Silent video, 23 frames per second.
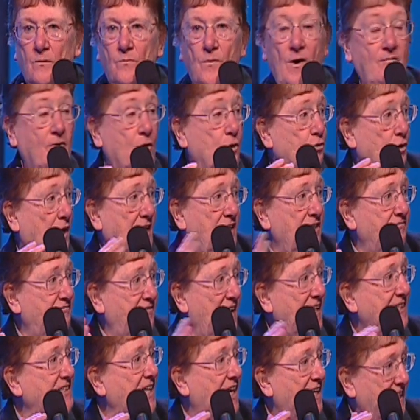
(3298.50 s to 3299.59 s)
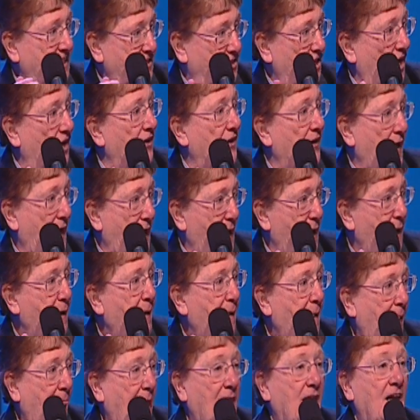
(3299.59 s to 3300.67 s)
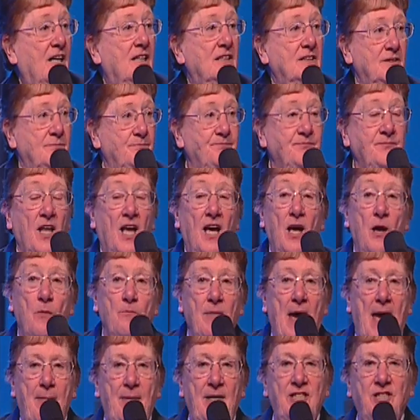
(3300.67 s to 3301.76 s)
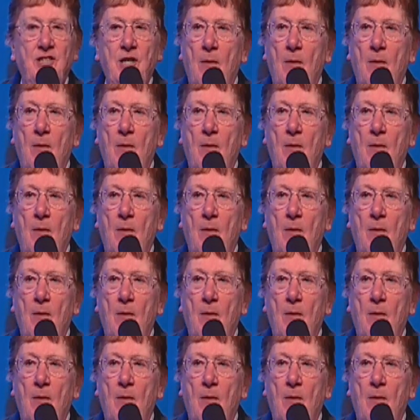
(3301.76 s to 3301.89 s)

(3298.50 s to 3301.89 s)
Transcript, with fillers: We have a great effect on each other. Maybe